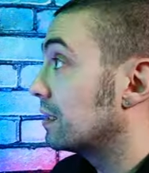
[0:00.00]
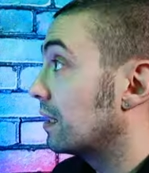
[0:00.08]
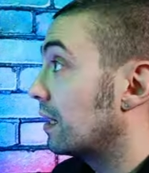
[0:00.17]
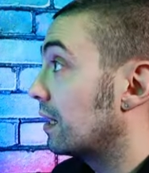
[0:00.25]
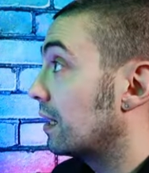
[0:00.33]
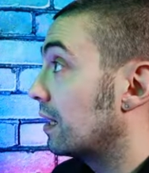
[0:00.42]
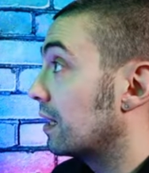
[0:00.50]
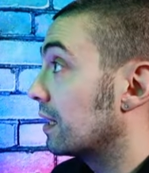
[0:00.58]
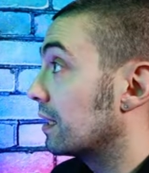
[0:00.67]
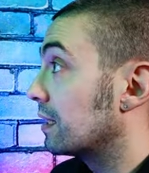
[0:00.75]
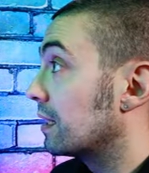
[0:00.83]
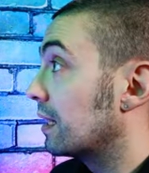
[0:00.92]

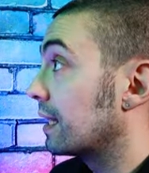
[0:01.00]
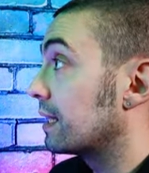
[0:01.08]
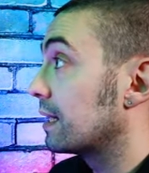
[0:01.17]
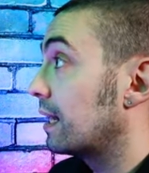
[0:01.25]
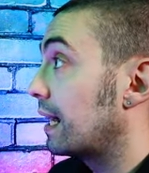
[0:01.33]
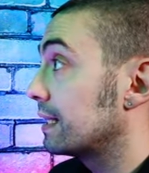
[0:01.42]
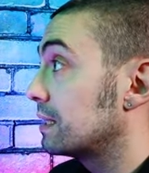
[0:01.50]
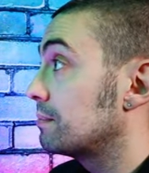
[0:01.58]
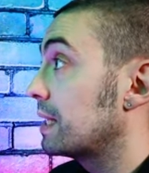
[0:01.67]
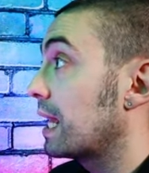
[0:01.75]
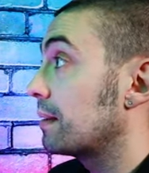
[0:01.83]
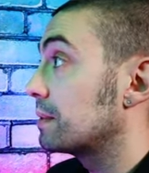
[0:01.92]
like item
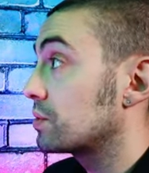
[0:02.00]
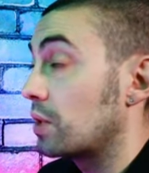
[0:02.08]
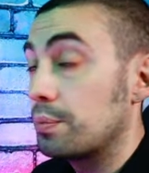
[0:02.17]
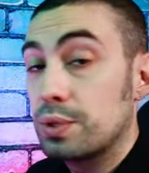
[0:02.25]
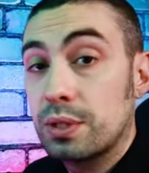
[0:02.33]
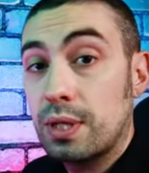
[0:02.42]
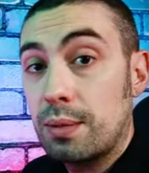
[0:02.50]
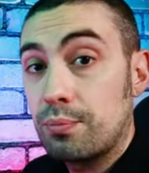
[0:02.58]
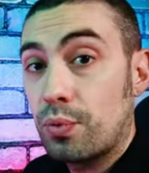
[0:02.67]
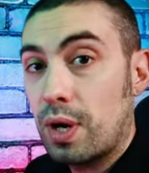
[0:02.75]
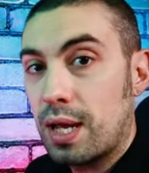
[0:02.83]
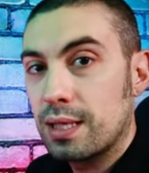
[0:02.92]
name, description, and
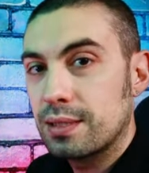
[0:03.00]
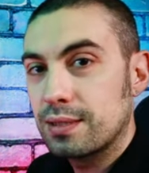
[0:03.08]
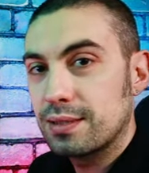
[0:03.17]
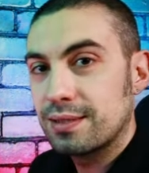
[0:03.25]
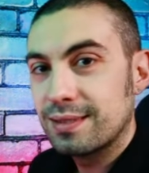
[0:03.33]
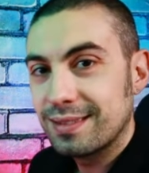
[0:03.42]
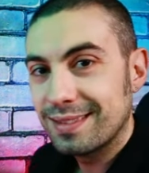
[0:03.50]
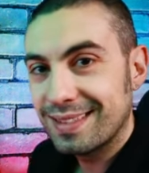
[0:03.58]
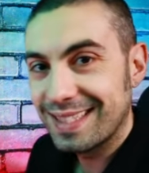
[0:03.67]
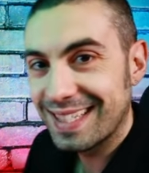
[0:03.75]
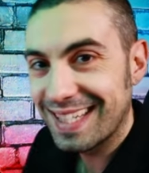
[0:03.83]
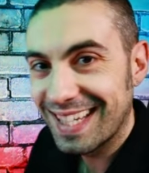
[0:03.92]
price.
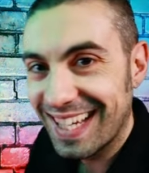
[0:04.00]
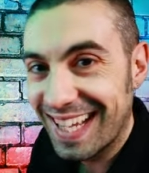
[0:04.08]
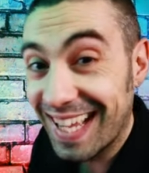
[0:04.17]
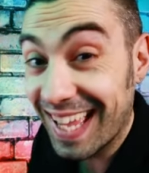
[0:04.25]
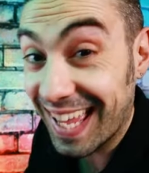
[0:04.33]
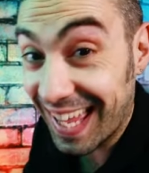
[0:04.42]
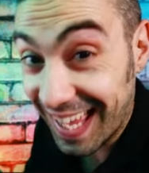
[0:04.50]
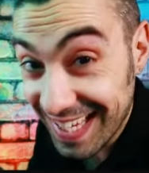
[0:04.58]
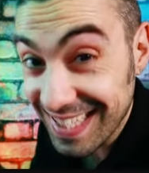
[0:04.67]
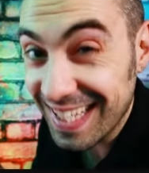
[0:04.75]
Isn't